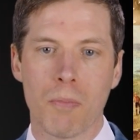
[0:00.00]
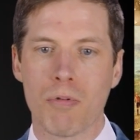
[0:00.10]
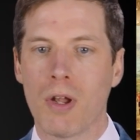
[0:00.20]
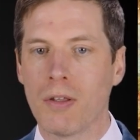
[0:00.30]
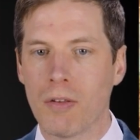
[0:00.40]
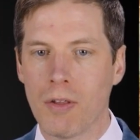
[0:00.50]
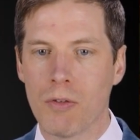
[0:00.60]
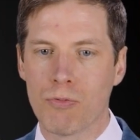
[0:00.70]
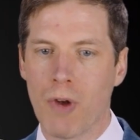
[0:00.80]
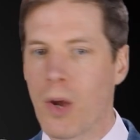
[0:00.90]

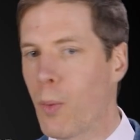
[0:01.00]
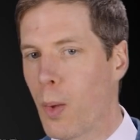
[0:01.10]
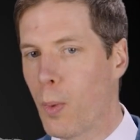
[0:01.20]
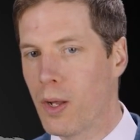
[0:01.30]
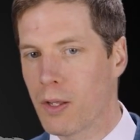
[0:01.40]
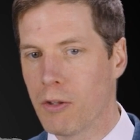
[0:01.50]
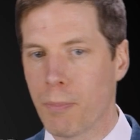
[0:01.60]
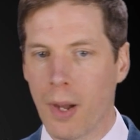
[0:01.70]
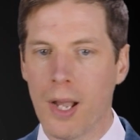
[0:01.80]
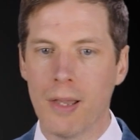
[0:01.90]
apprentices, railway workers,
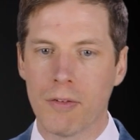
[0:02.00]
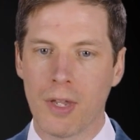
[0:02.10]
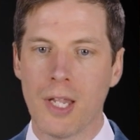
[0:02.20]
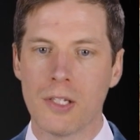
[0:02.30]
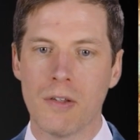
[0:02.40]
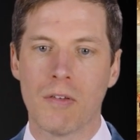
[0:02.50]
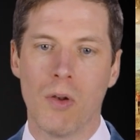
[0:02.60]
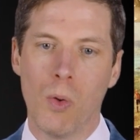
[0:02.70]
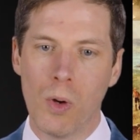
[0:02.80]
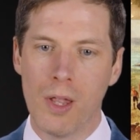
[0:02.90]
pilots, teachers,
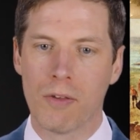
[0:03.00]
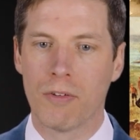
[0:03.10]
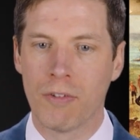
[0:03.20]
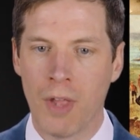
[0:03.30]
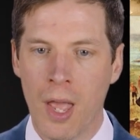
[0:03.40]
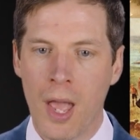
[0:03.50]
law lists,